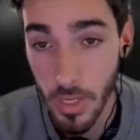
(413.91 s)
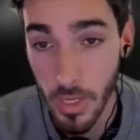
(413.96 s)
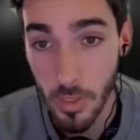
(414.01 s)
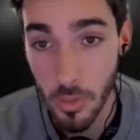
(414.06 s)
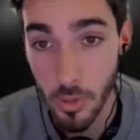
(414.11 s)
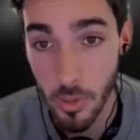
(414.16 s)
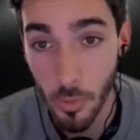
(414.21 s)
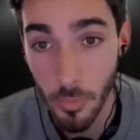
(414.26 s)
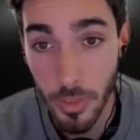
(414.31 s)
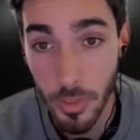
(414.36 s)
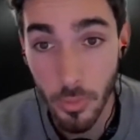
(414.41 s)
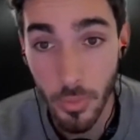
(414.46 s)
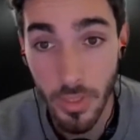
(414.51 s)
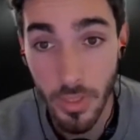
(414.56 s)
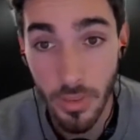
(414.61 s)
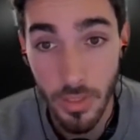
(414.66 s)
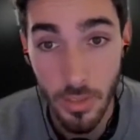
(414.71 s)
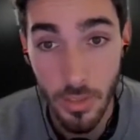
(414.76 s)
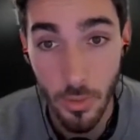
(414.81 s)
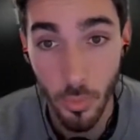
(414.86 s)
So between
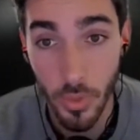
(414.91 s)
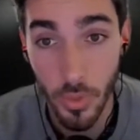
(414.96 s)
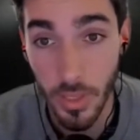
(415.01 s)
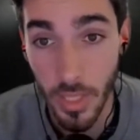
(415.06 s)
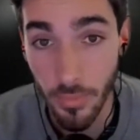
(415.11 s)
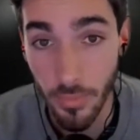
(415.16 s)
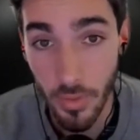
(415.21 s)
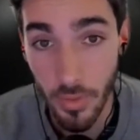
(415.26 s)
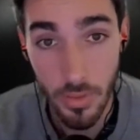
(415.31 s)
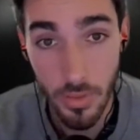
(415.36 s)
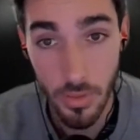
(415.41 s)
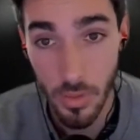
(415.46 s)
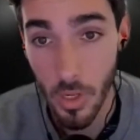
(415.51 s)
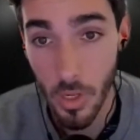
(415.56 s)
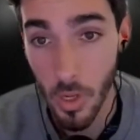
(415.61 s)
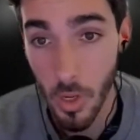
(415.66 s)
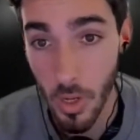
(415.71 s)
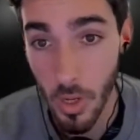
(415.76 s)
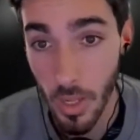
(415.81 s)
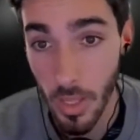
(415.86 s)
these 3 levers,
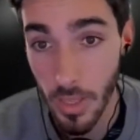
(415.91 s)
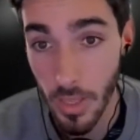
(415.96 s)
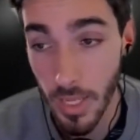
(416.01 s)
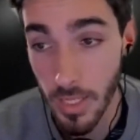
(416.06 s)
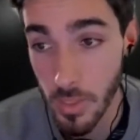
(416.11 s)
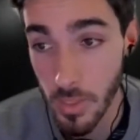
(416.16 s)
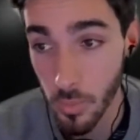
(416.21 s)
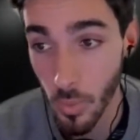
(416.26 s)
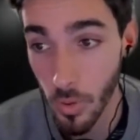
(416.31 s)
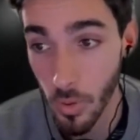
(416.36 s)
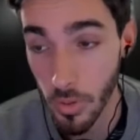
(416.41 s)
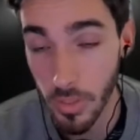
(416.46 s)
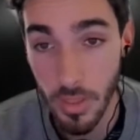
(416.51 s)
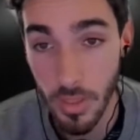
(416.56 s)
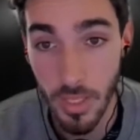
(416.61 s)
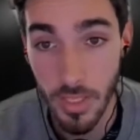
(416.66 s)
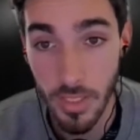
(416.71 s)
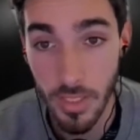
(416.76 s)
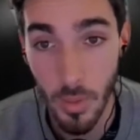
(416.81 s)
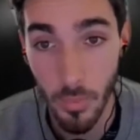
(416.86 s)
that's what the
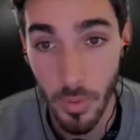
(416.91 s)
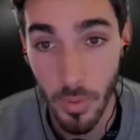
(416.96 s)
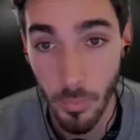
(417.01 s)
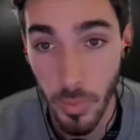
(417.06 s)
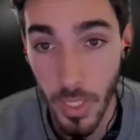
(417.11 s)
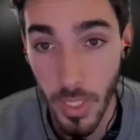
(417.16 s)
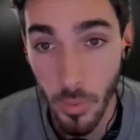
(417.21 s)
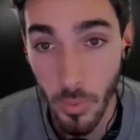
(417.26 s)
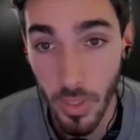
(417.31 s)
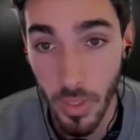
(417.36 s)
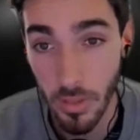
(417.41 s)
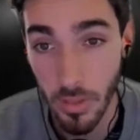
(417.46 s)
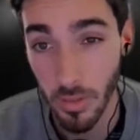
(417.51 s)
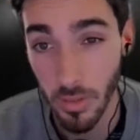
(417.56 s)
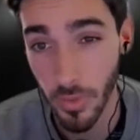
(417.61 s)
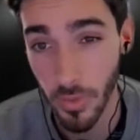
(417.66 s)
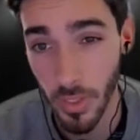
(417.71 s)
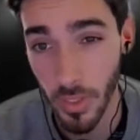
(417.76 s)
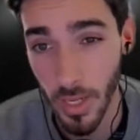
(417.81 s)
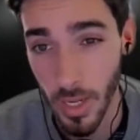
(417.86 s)
things that we play with to
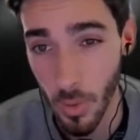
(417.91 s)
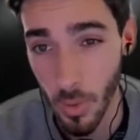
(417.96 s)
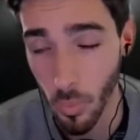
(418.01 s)
figure out